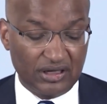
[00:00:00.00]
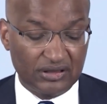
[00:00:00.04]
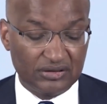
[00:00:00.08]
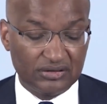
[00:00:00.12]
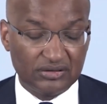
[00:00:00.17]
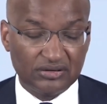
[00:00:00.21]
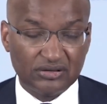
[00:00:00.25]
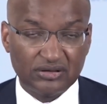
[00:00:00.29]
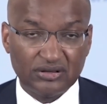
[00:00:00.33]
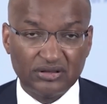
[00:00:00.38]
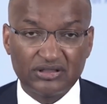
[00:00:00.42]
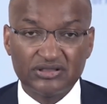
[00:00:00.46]

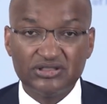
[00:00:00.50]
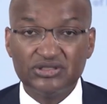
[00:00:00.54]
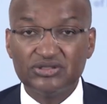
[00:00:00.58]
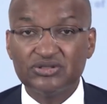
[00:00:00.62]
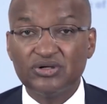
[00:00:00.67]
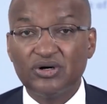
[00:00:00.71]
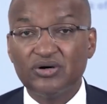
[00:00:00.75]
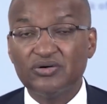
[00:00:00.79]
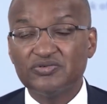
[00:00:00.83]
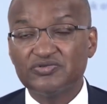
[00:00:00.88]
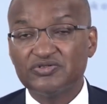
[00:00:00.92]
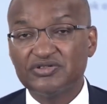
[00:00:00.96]

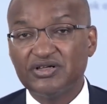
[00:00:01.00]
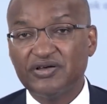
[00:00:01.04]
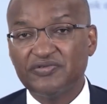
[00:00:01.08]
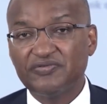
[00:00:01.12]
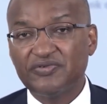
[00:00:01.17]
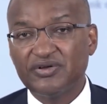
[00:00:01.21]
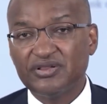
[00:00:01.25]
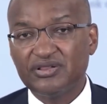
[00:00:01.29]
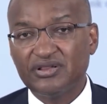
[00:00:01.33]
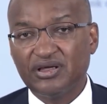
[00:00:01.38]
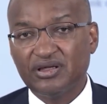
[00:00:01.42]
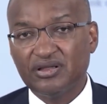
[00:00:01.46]
resolves
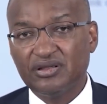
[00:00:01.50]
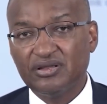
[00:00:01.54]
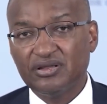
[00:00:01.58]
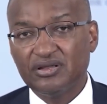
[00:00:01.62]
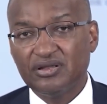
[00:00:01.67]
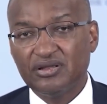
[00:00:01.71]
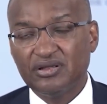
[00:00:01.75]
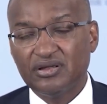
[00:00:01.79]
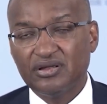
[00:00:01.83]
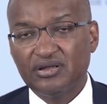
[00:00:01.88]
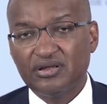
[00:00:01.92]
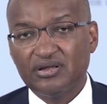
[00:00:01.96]
everything.
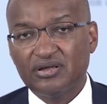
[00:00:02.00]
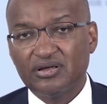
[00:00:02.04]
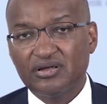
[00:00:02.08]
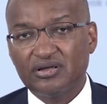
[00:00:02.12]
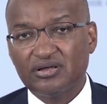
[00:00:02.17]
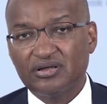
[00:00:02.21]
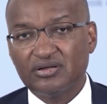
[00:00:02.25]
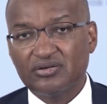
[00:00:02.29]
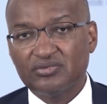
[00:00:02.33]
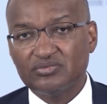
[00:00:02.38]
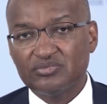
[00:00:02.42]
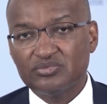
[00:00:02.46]

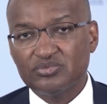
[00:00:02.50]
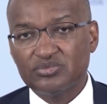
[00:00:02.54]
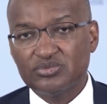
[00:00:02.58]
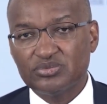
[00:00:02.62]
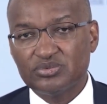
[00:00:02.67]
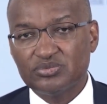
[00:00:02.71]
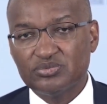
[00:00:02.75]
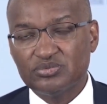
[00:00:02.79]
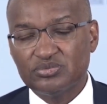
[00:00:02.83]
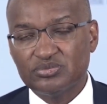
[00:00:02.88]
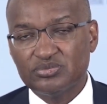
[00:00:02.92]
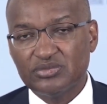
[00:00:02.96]

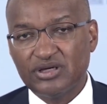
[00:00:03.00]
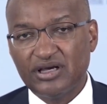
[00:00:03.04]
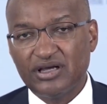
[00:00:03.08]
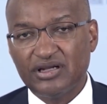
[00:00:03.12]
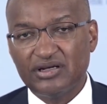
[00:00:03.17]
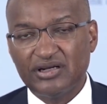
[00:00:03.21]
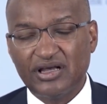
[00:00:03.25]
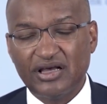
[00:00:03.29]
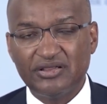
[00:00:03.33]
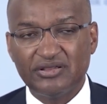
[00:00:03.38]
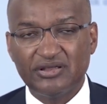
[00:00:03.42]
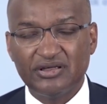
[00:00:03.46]

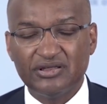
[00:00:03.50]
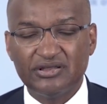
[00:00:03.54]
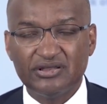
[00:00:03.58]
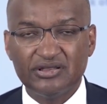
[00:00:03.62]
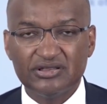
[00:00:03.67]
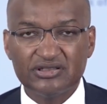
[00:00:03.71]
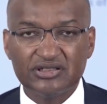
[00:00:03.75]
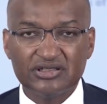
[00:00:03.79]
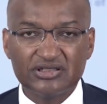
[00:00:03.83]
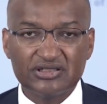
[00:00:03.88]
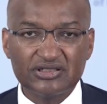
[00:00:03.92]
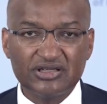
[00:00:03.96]
And I think
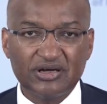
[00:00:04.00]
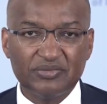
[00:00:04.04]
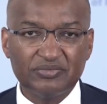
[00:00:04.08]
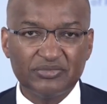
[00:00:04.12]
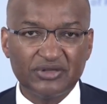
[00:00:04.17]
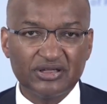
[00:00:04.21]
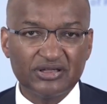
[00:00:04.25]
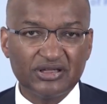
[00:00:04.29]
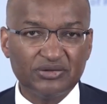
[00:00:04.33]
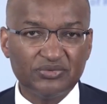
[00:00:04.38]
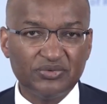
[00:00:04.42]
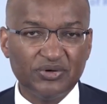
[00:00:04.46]
this is
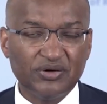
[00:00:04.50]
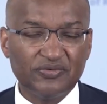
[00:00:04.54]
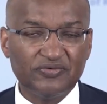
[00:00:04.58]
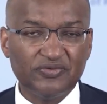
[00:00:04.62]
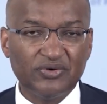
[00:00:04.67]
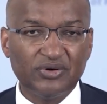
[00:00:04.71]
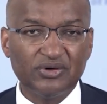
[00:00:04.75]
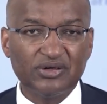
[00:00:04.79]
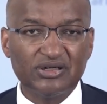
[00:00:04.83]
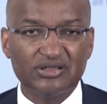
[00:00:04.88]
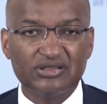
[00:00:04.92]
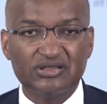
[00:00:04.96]
something that we have
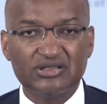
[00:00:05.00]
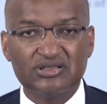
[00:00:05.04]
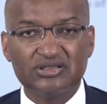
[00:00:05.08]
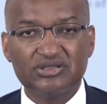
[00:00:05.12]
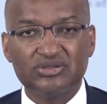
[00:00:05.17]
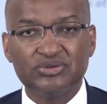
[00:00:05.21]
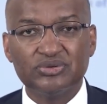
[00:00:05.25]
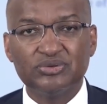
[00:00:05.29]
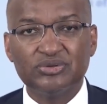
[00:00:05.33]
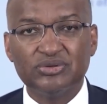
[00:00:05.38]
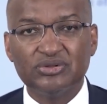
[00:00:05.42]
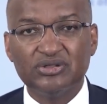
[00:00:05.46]
all
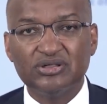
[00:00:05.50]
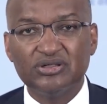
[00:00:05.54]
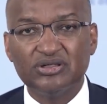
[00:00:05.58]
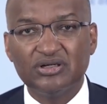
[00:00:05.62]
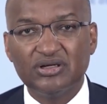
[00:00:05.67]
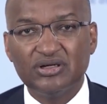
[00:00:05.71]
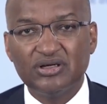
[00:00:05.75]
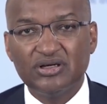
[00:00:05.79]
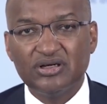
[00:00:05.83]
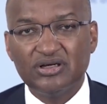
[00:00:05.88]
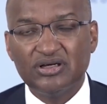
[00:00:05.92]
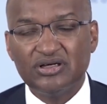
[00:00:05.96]
understood.
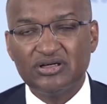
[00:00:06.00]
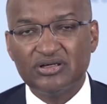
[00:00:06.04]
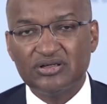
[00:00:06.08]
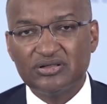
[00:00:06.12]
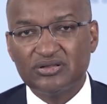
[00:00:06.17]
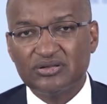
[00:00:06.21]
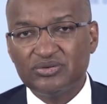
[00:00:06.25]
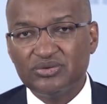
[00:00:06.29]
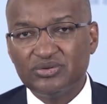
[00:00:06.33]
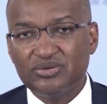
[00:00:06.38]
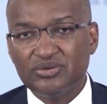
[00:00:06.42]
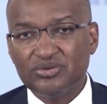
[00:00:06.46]

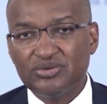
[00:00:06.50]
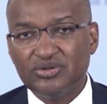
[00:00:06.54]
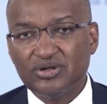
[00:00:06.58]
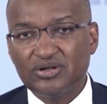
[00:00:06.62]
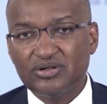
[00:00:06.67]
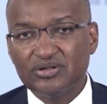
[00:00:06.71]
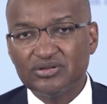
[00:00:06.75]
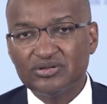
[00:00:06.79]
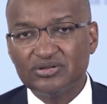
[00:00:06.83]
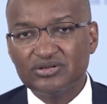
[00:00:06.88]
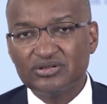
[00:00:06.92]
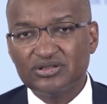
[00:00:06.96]
You
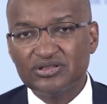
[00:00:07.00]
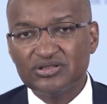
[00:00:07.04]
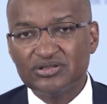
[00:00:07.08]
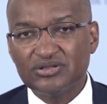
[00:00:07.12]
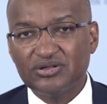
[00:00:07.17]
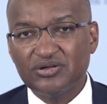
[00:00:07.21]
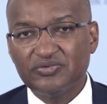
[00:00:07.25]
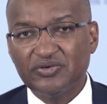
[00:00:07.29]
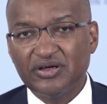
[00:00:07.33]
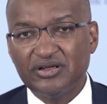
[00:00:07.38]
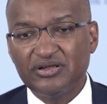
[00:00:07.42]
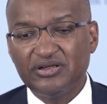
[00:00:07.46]
don't
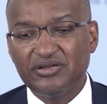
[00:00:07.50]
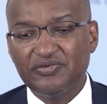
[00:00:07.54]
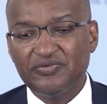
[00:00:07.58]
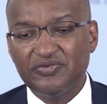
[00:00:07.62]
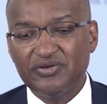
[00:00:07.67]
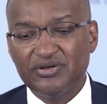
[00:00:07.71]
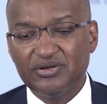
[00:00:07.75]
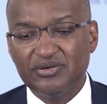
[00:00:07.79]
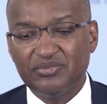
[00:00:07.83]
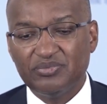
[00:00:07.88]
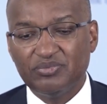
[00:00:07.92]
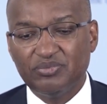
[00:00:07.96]
resolve, and
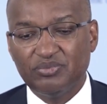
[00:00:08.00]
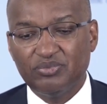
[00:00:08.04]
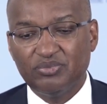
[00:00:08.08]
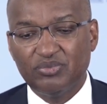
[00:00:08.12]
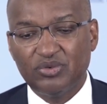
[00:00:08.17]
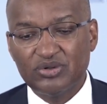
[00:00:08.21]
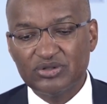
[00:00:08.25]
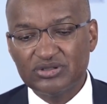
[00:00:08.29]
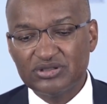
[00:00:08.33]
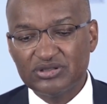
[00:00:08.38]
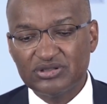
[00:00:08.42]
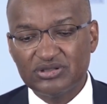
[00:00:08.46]
even
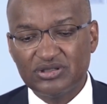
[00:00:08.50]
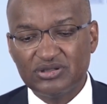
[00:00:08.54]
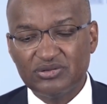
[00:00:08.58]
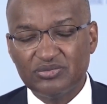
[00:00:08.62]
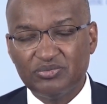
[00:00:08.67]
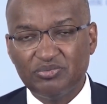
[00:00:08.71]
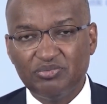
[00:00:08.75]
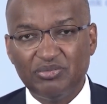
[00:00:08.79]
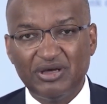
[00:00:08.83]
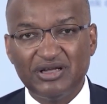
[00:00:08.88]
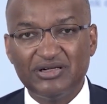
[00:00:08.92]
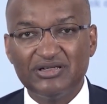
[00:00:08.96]
most
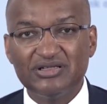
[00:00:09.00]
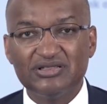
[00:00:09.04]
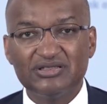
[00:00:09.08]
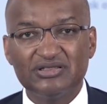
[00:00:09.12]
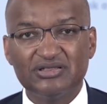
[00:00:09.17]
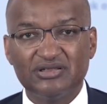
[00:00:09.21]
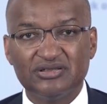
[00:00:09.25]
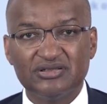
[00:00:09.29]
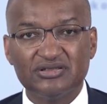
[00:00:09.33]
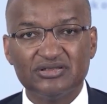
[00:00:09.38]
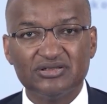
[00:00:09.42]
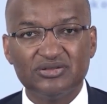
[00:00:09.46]

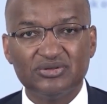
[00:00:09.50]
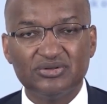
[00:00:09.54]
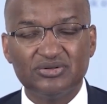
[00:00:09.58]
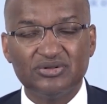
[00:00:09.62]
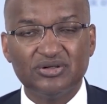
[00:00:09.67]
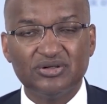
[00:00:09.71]
medicines, you